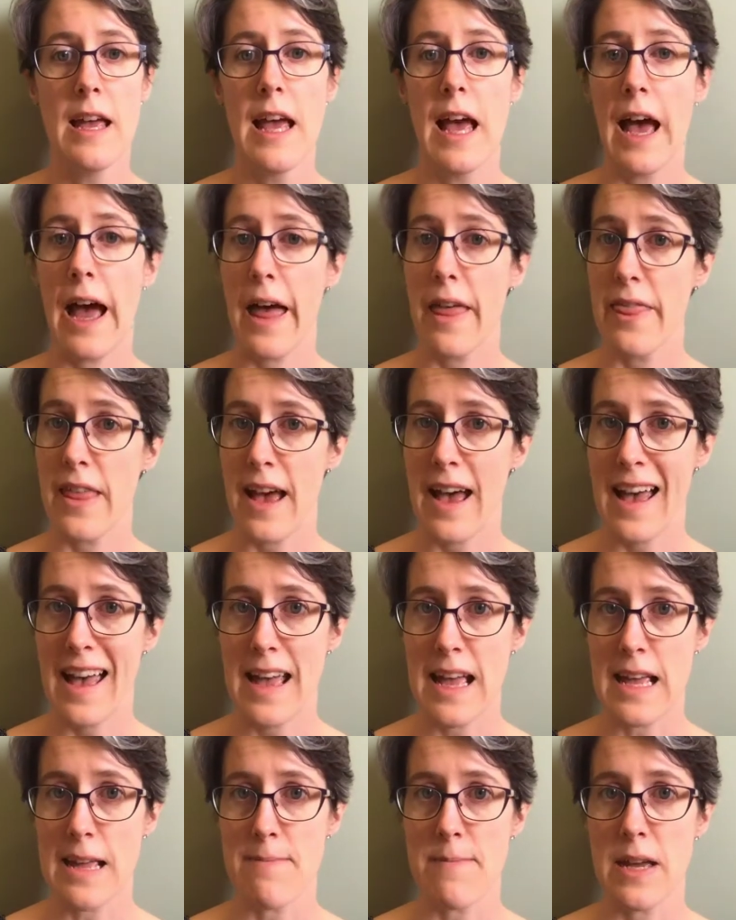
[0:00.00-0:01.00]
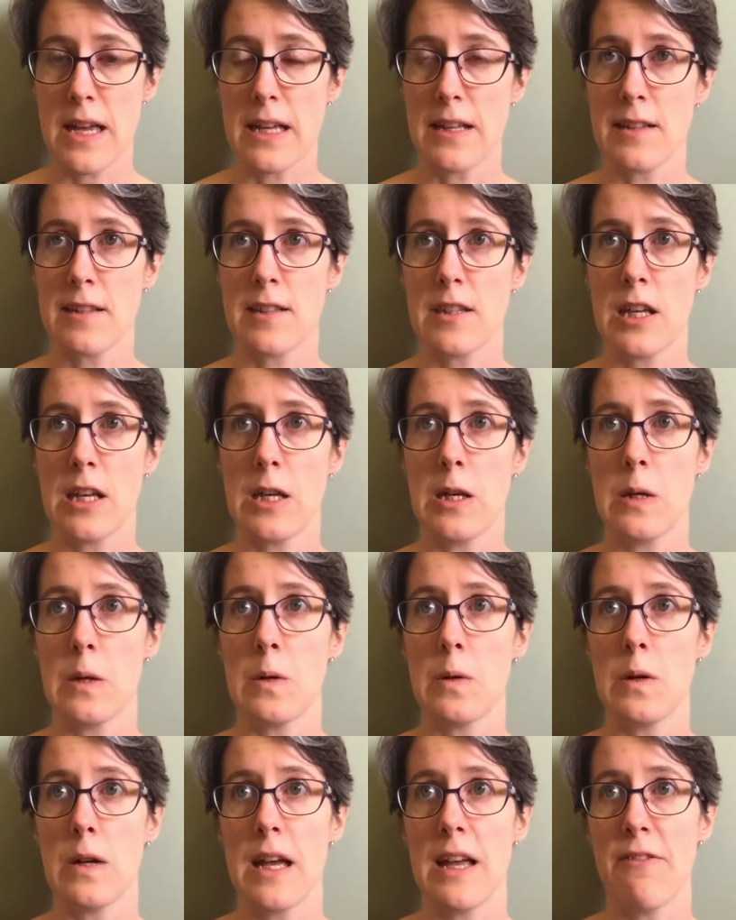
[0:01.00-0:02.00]
and their aim is to,
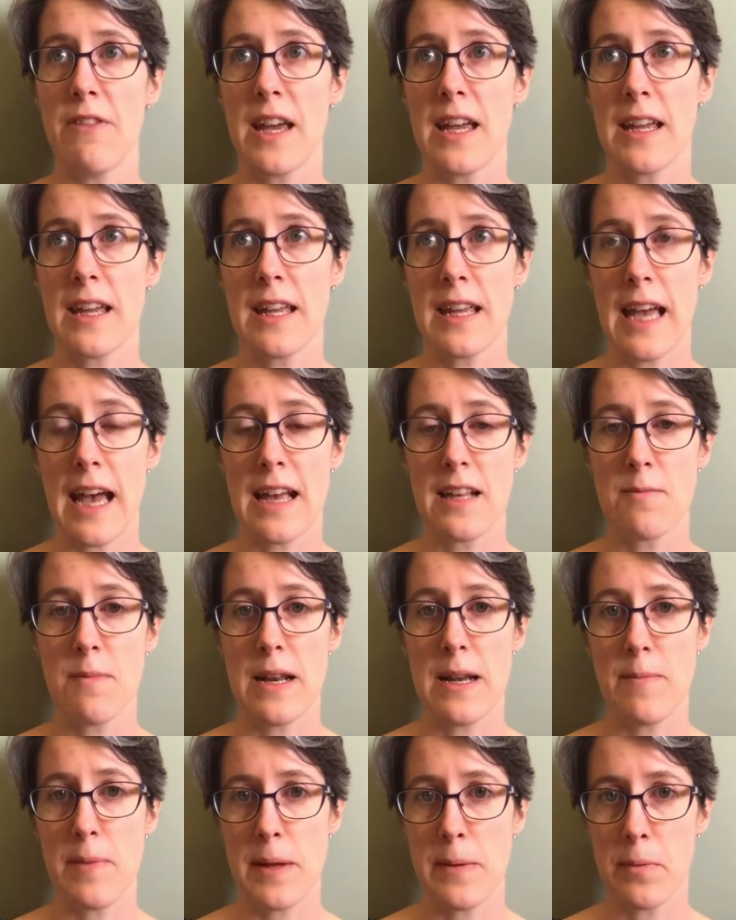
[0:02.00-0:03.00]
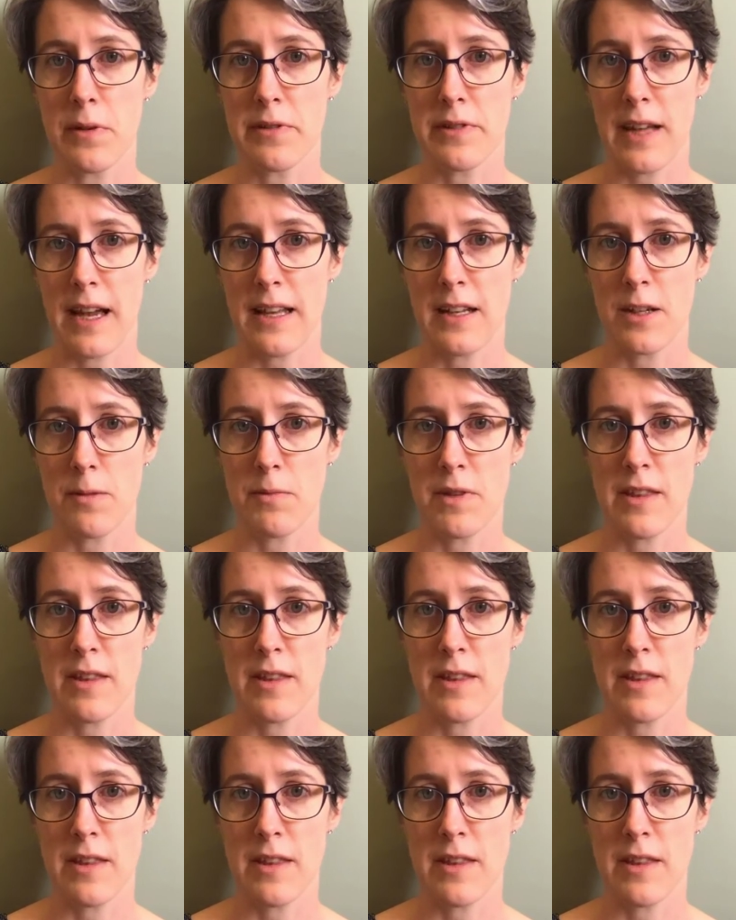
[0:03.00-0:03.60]
if they can get as many people signed up to